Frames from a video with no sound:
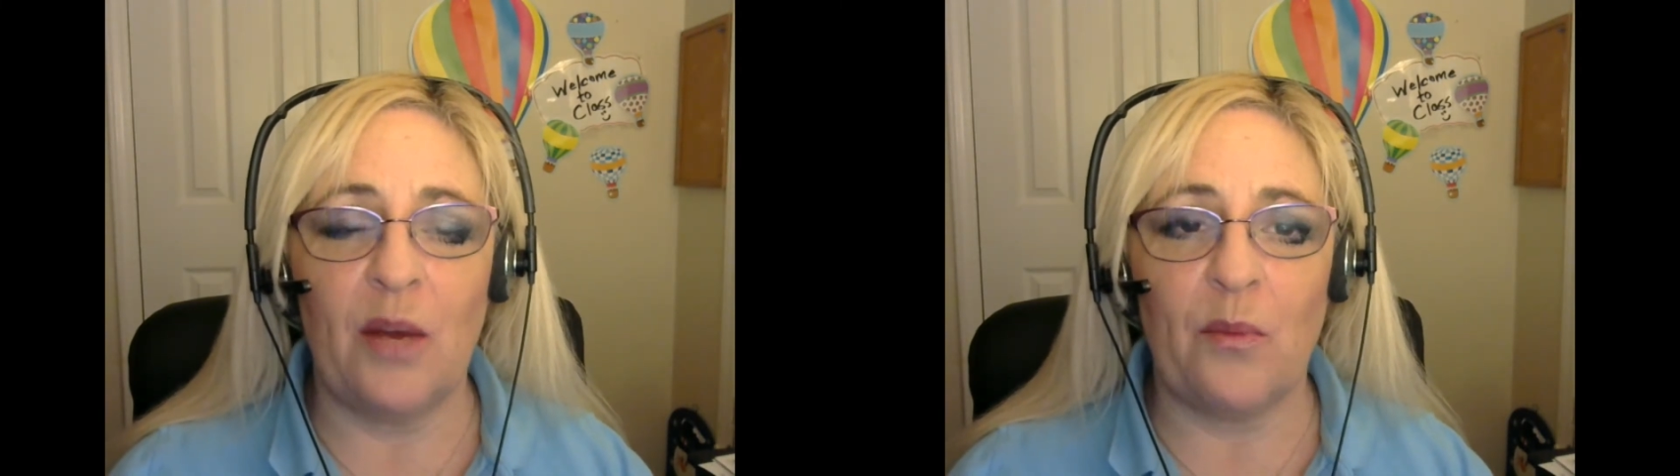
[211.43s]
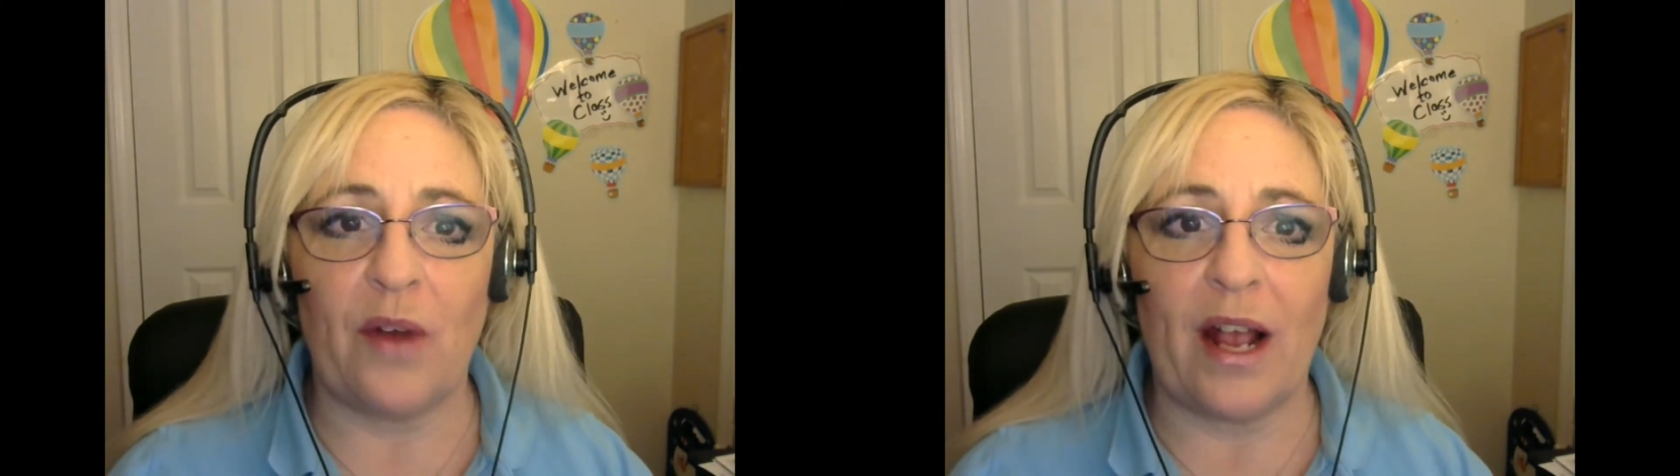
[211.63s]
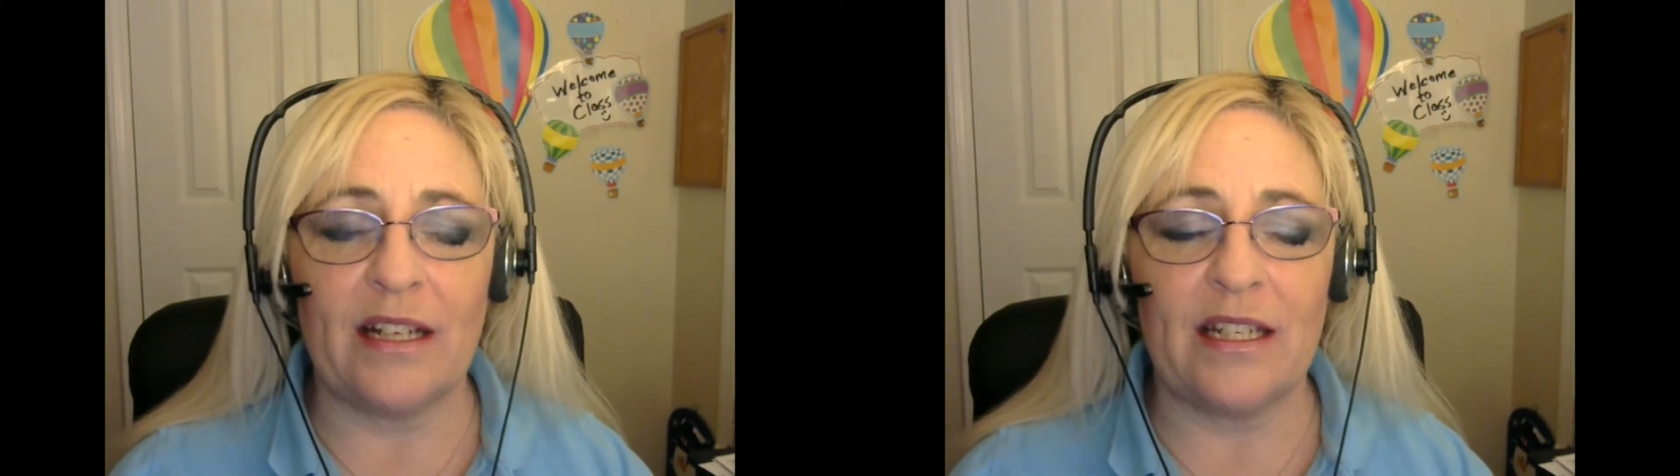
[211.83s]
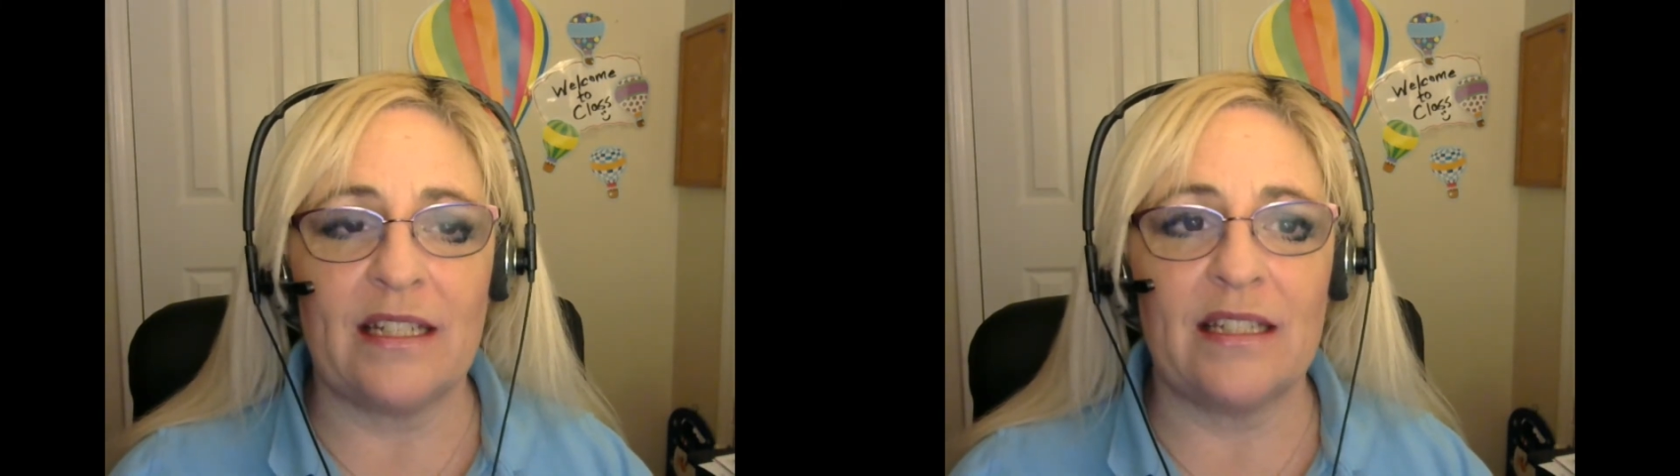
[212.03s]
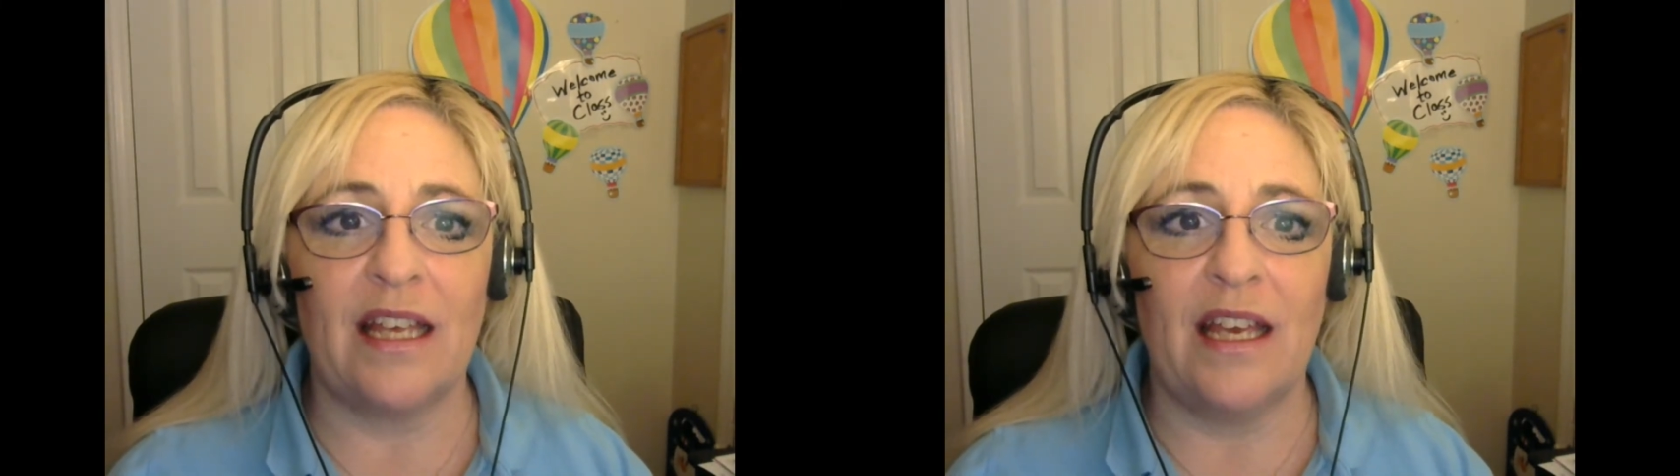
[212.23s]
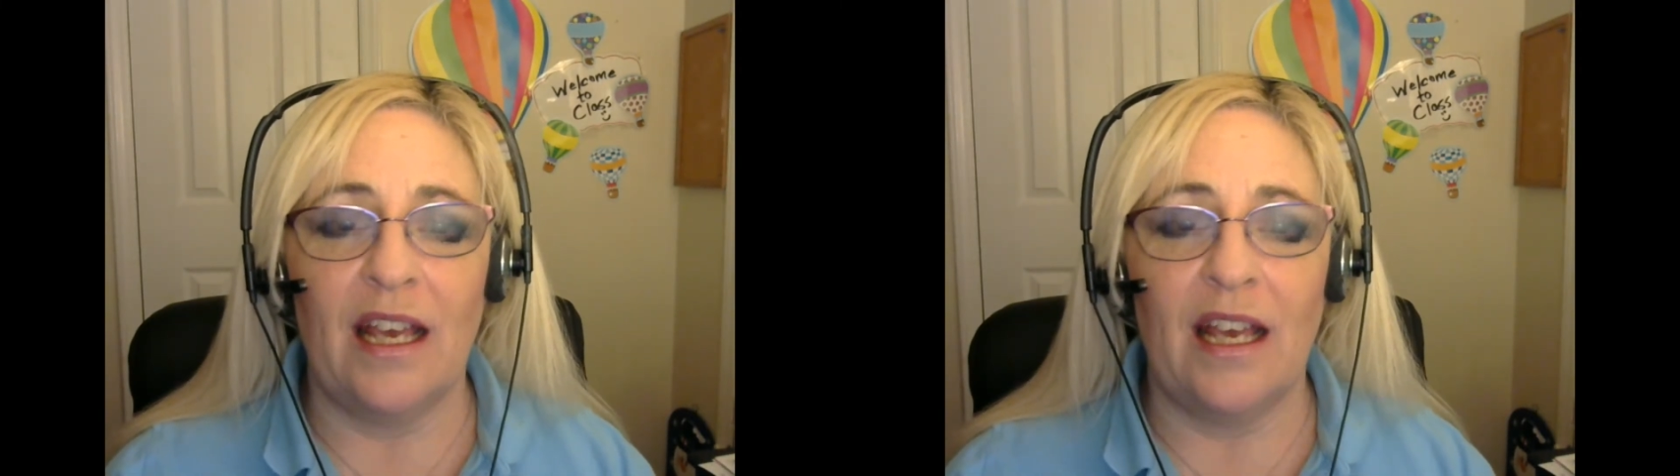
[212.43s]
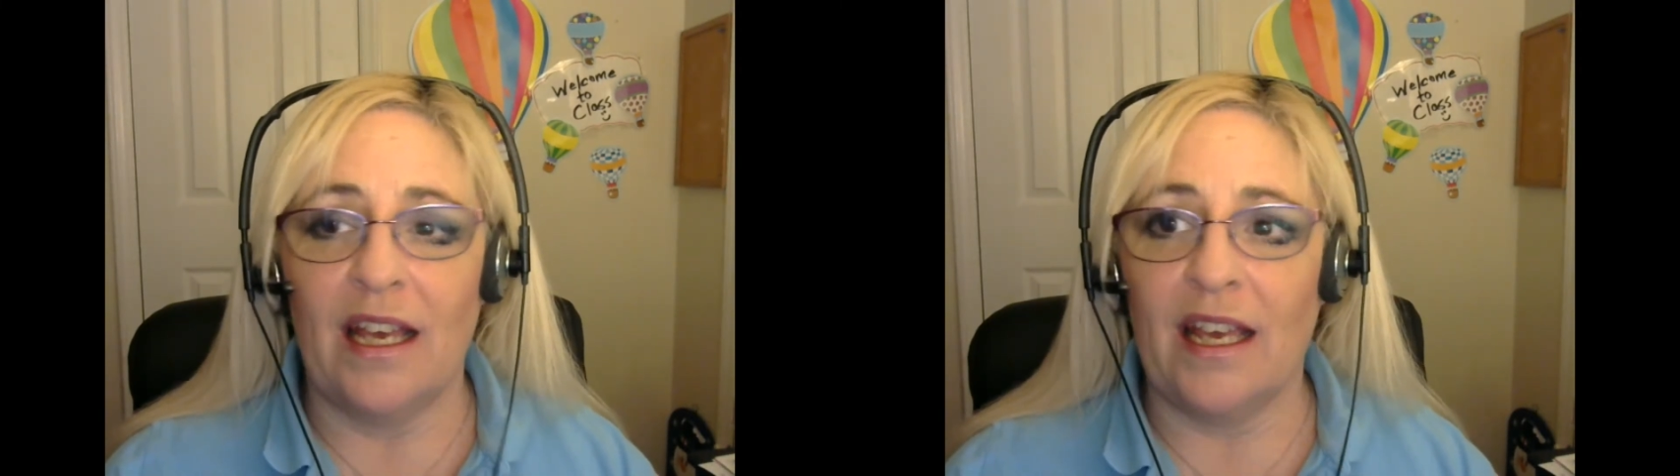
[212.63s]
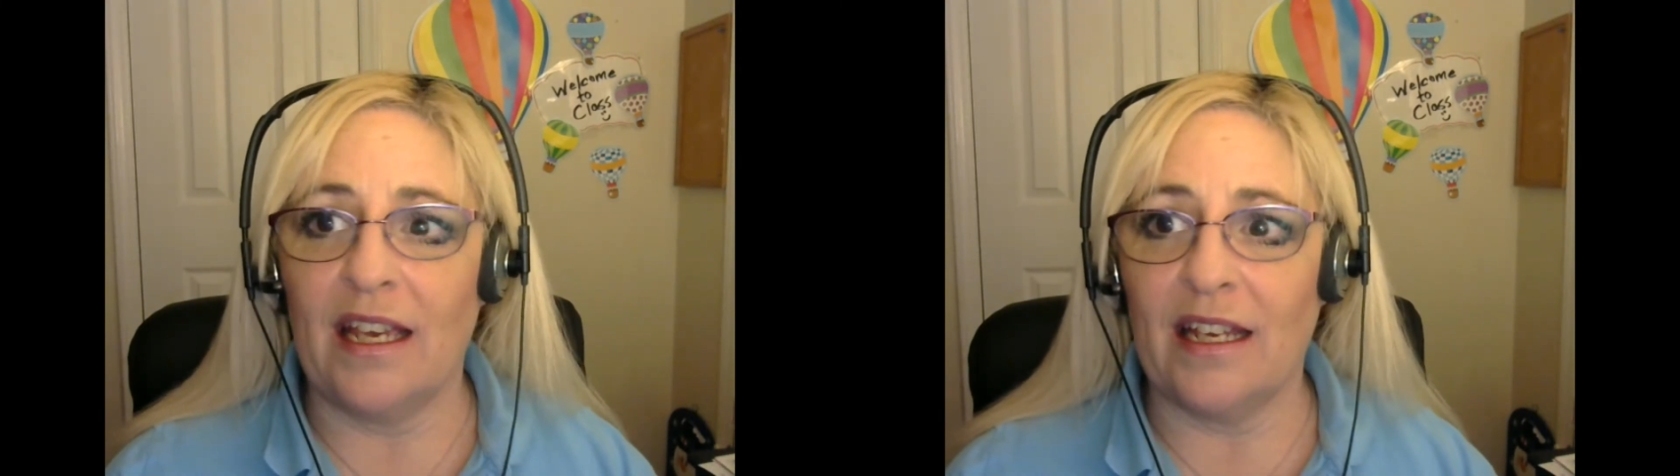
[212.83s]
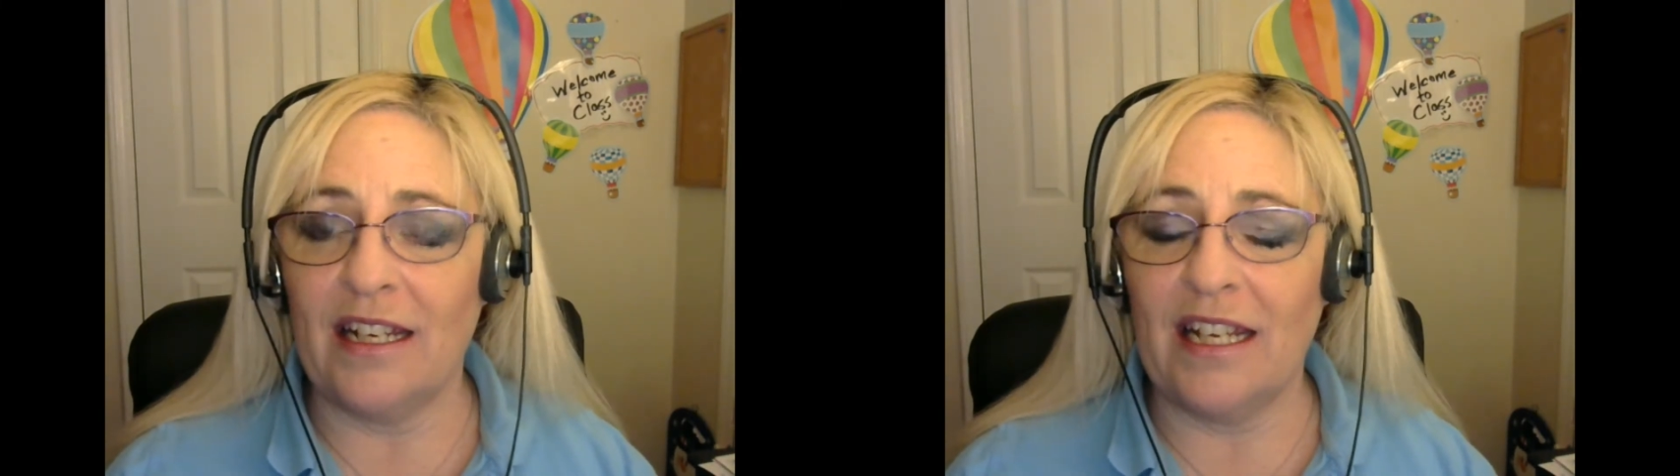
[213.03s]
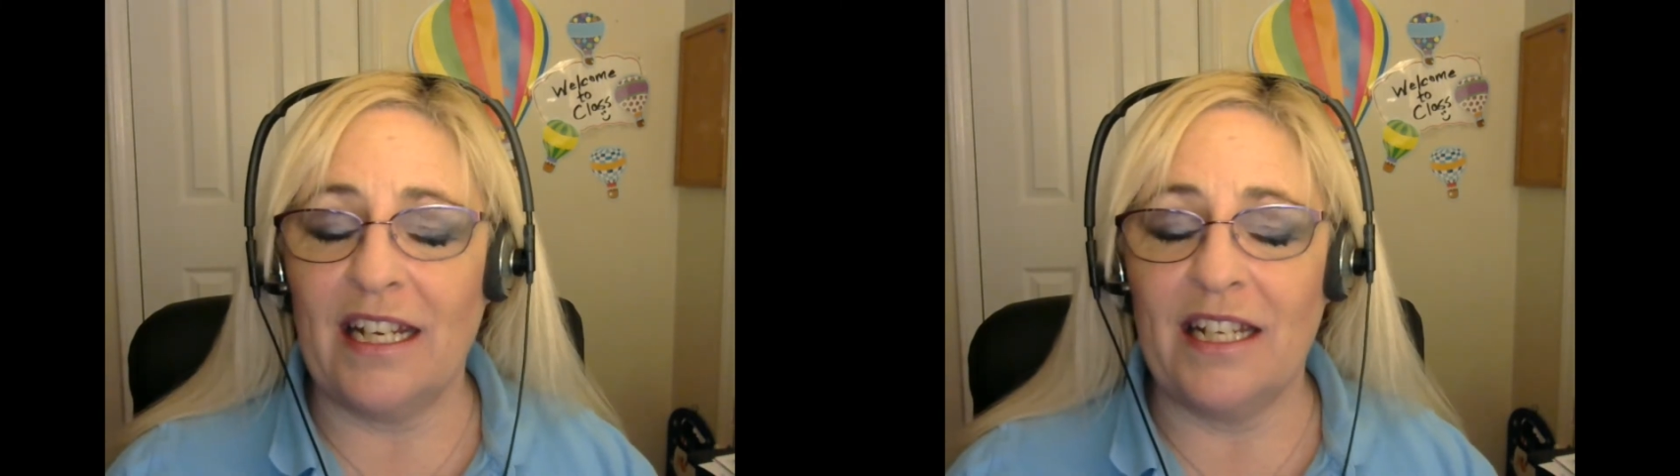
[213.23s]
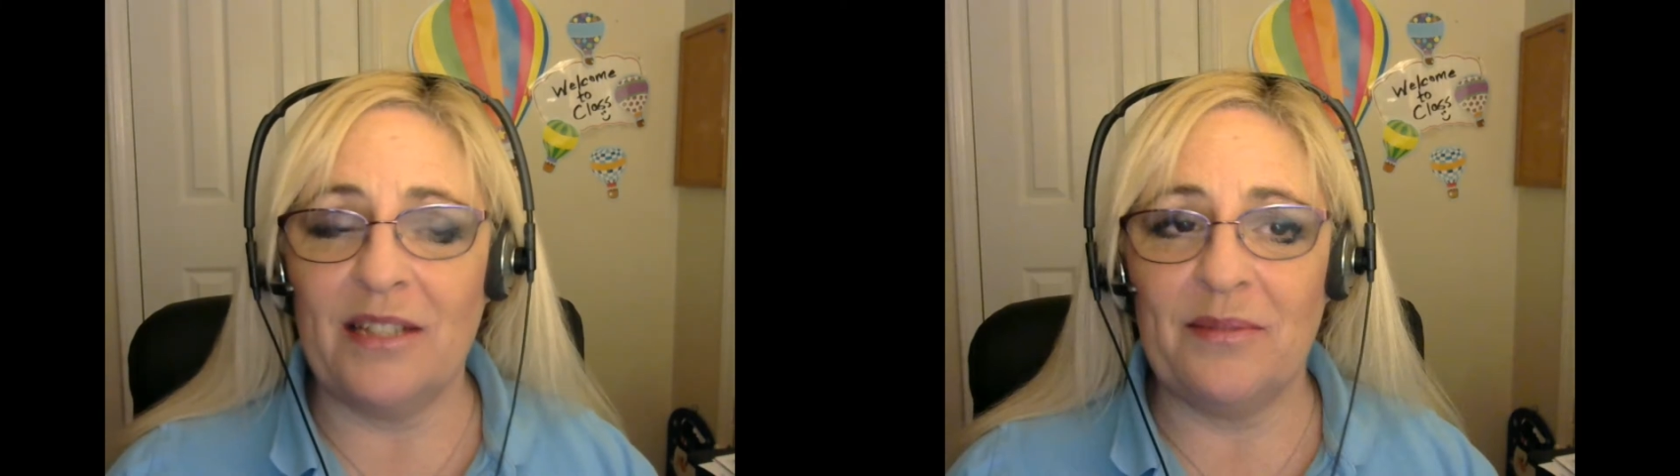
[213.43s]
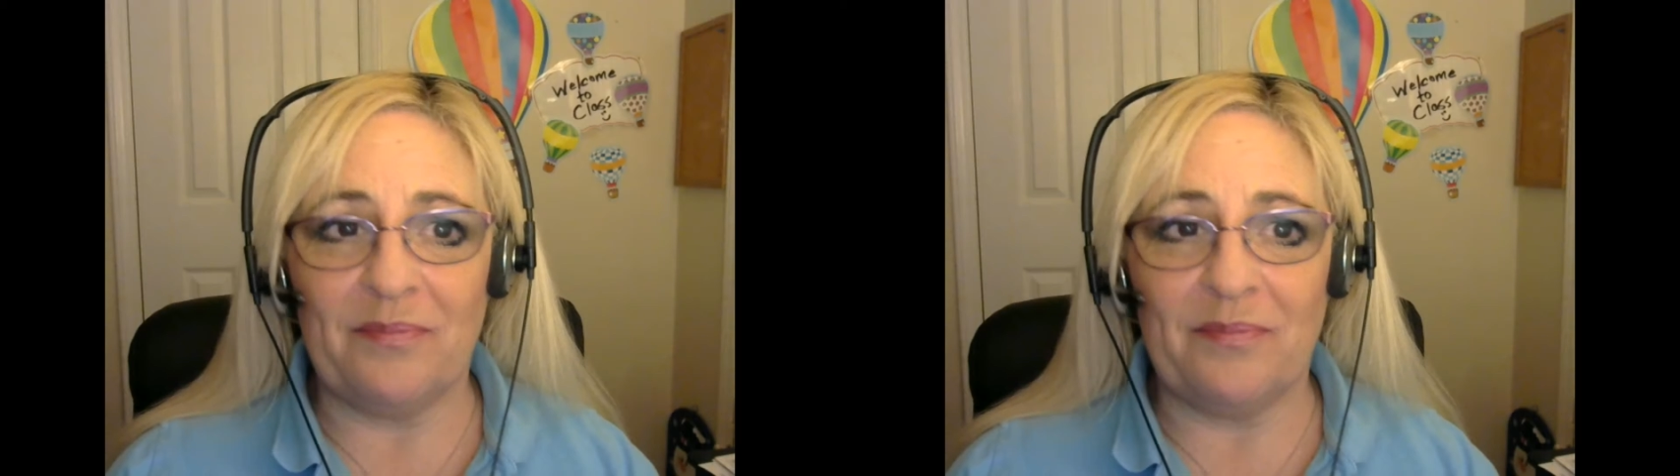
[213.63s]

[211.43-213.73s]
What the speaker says: practice, and it's